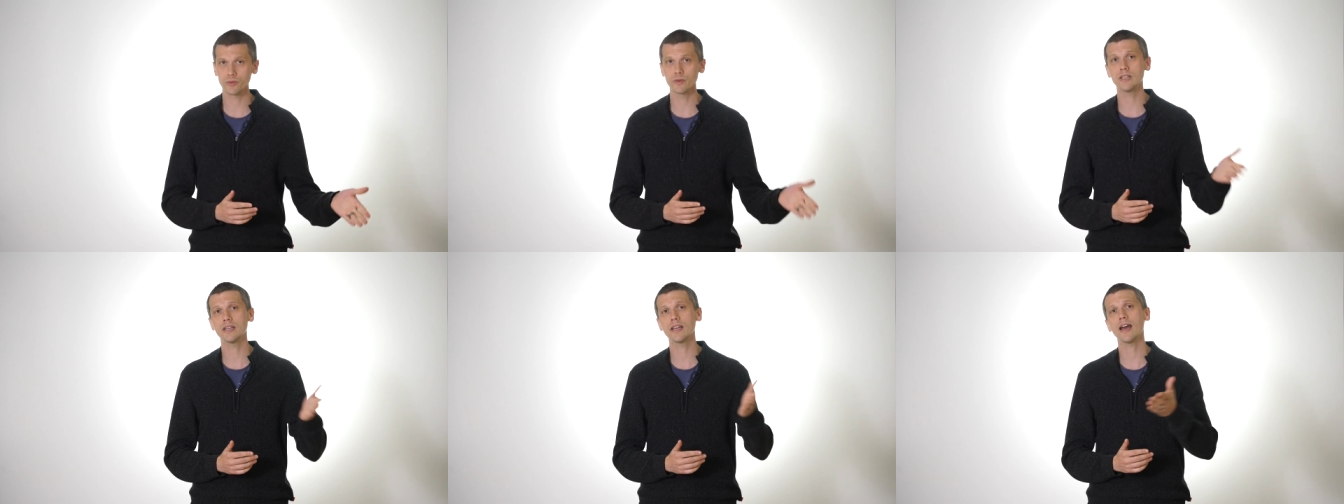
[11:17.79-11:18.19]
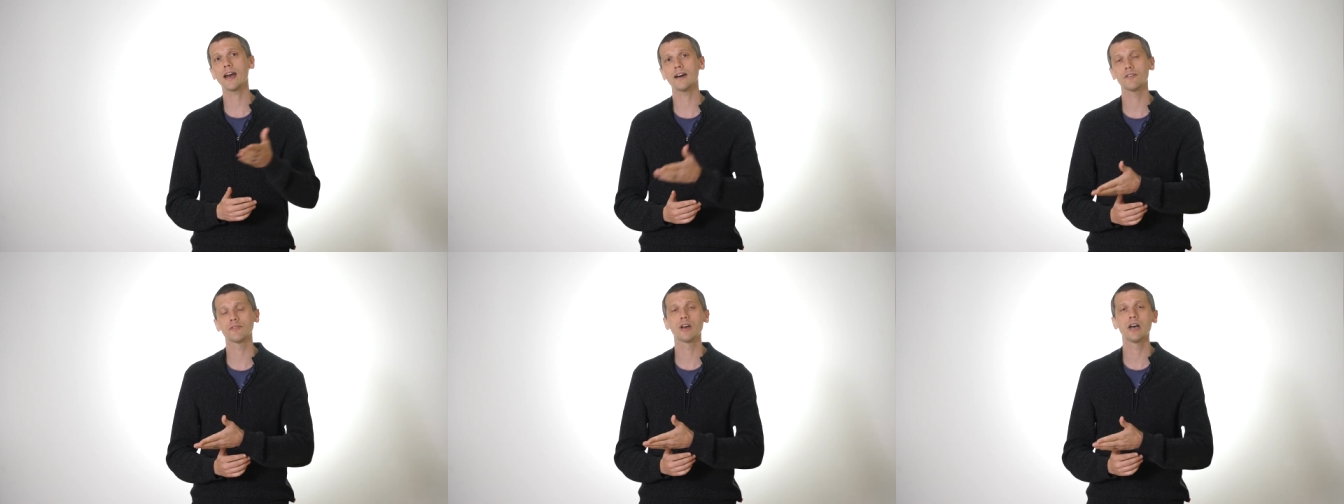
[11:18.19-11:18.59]
We did
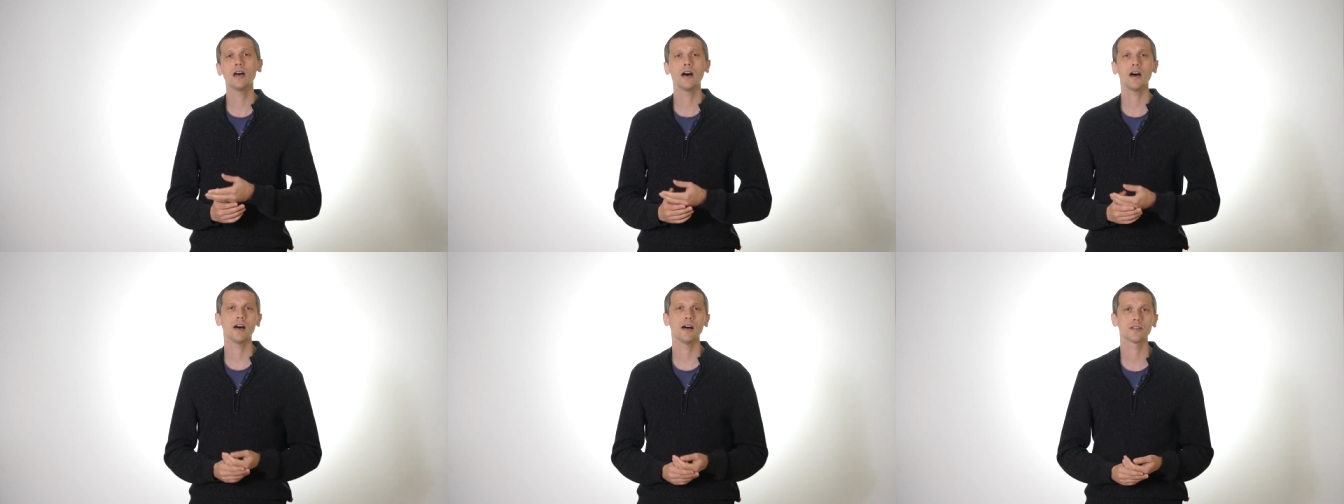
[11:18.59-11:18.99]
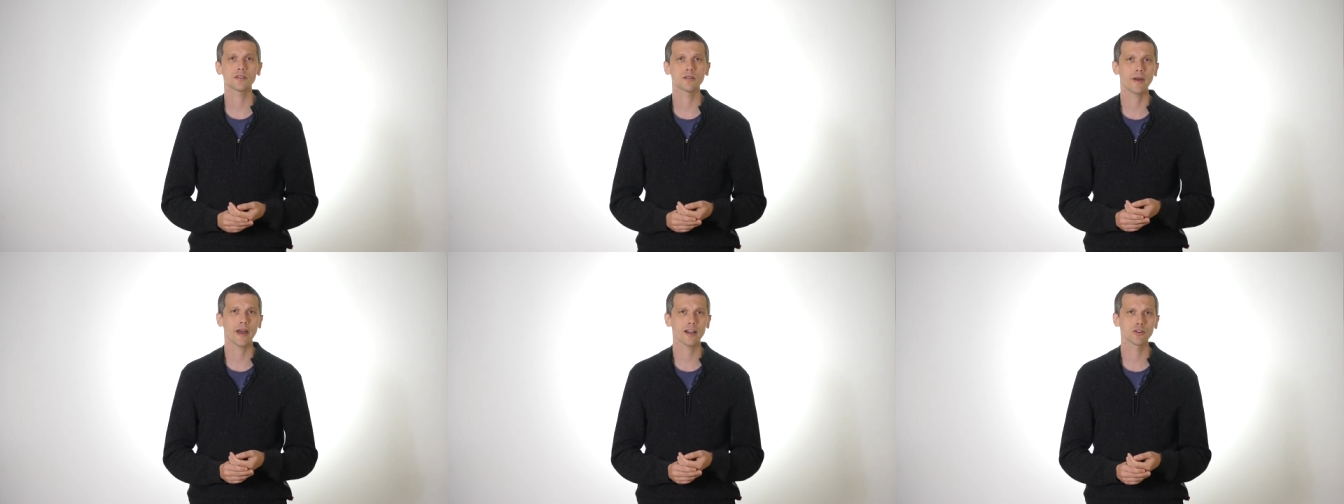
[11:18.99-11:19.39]
have uh,
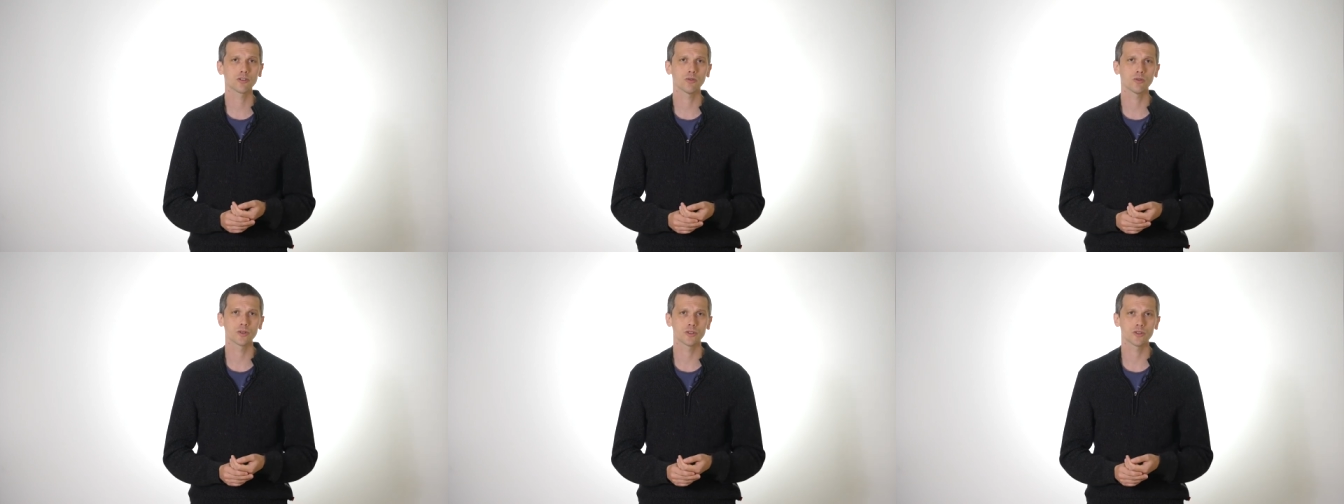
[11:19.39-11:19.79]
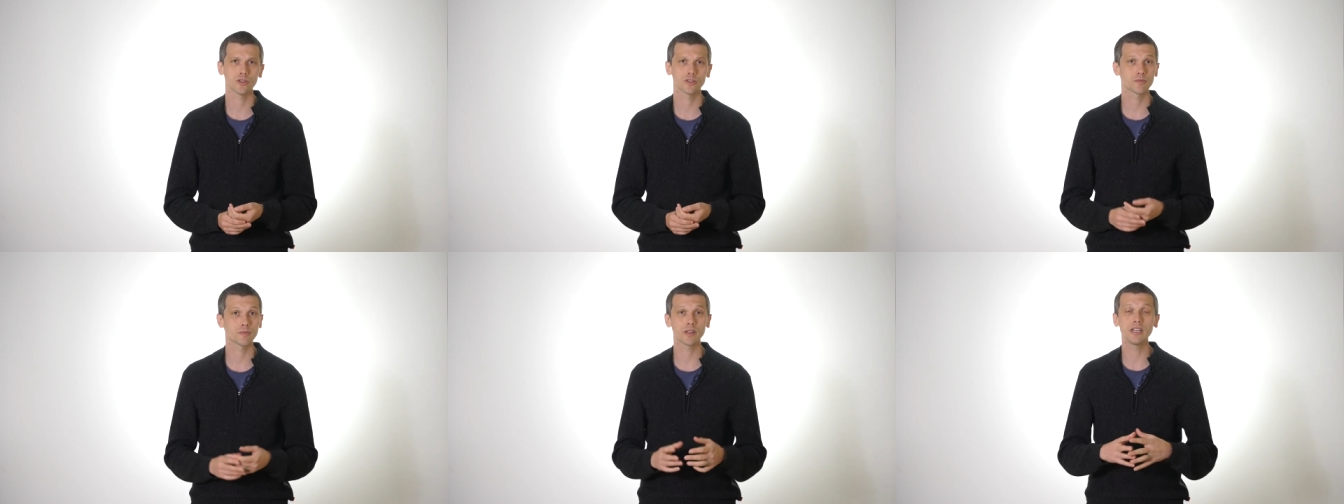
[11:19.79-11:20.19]
some actual
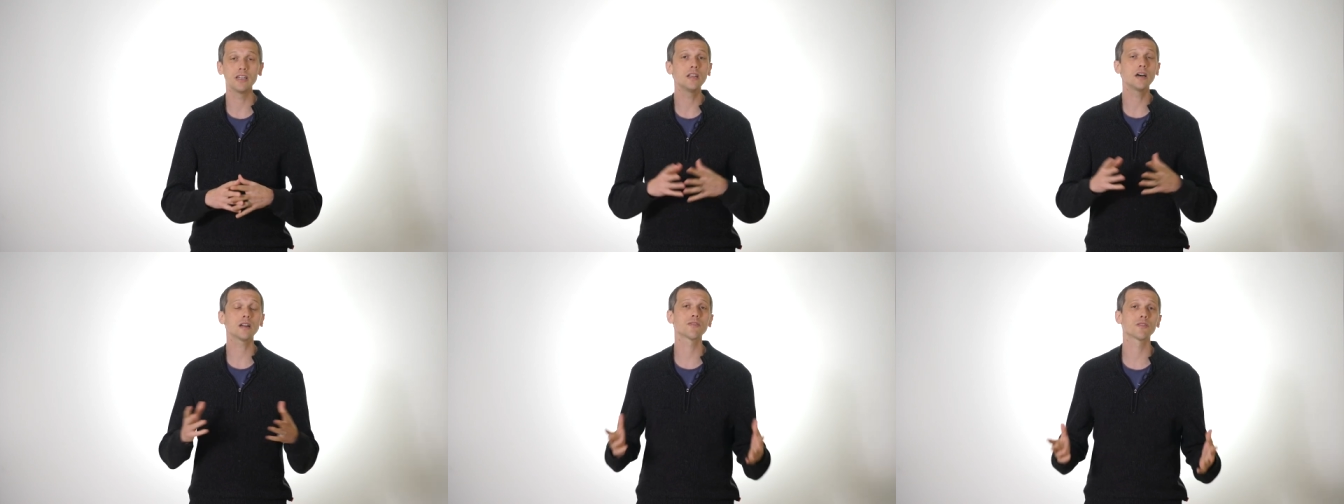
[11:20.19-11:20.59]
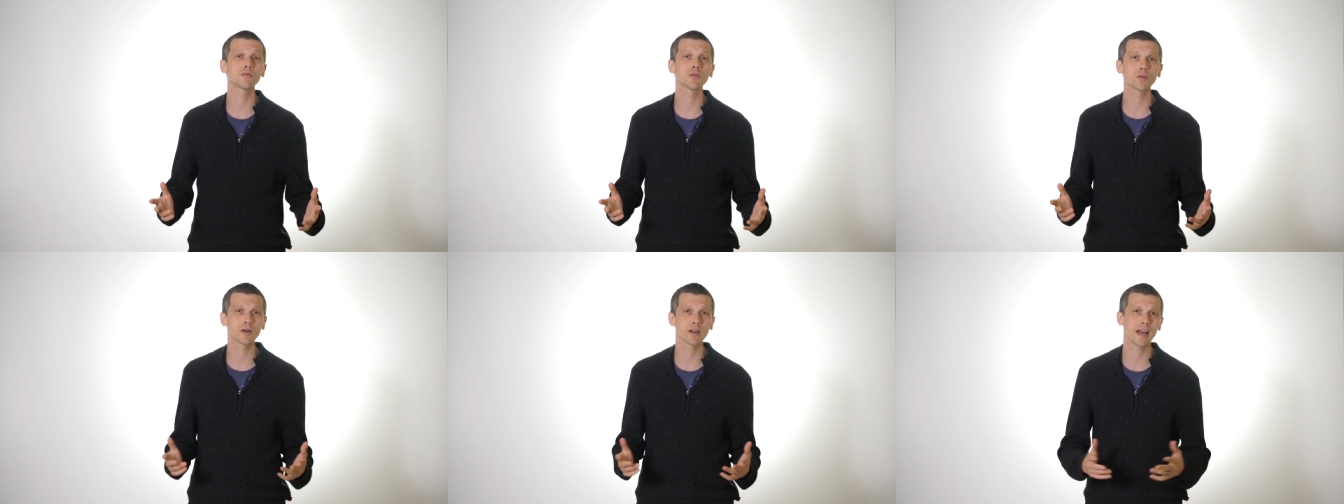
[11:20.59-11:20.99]
results, but none of them
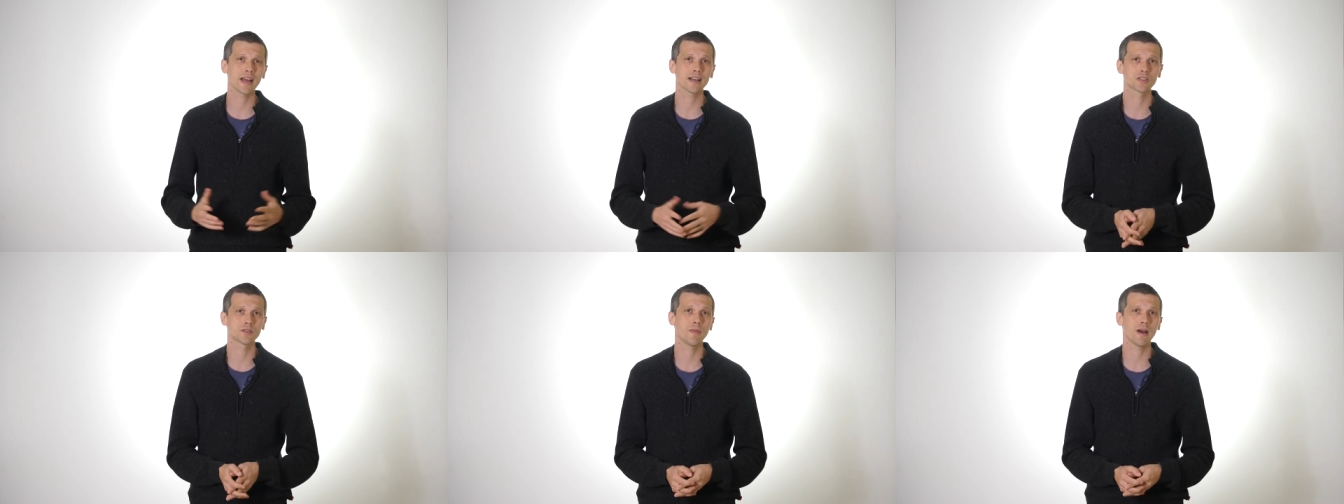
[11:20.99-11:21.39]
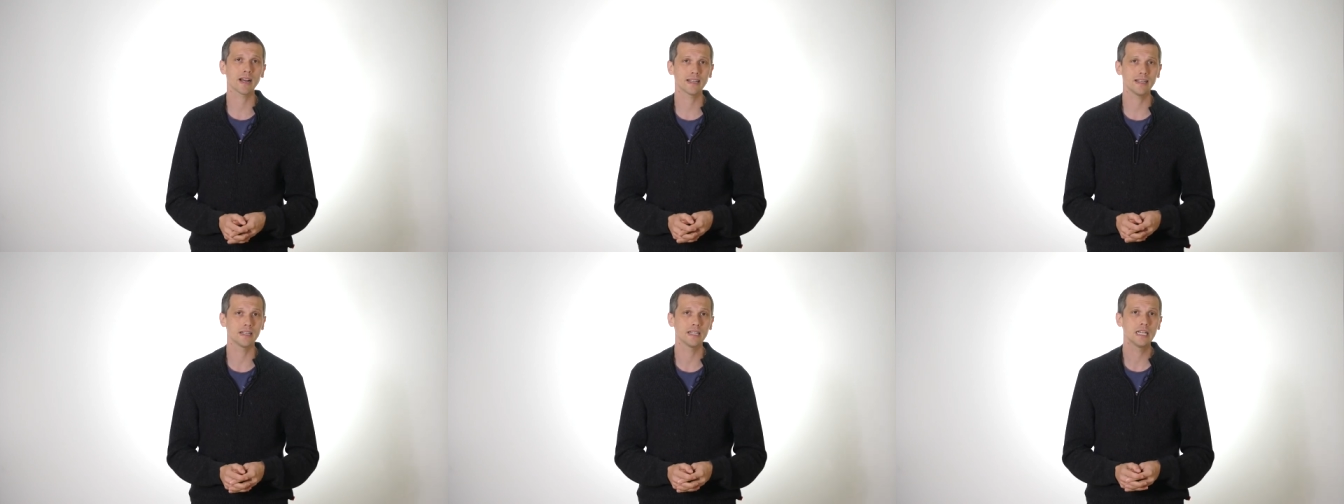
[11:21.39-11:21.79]
were what I
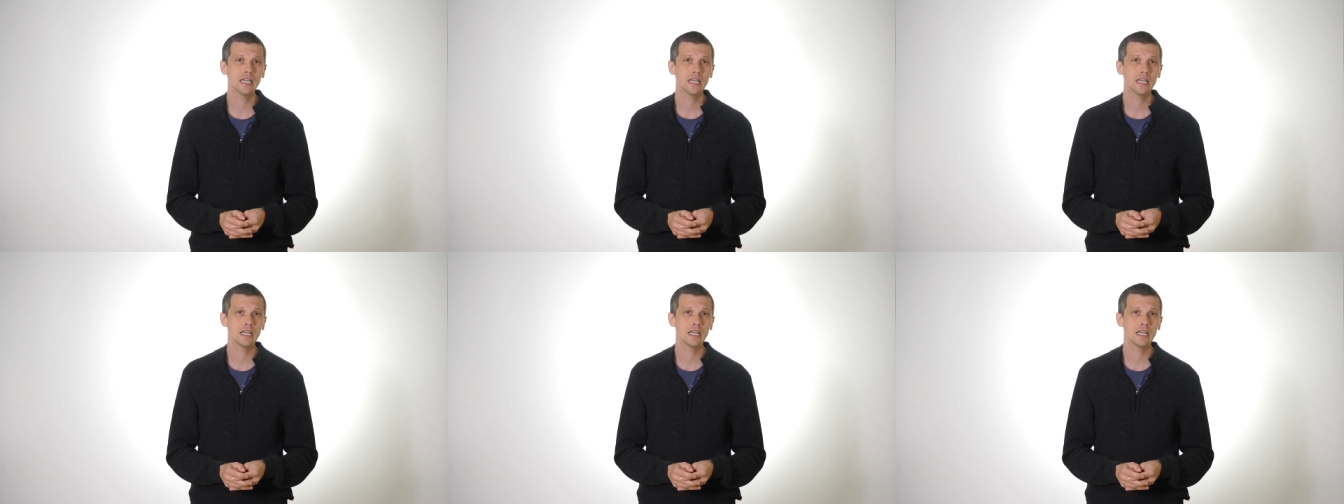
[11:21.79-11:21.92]
expected.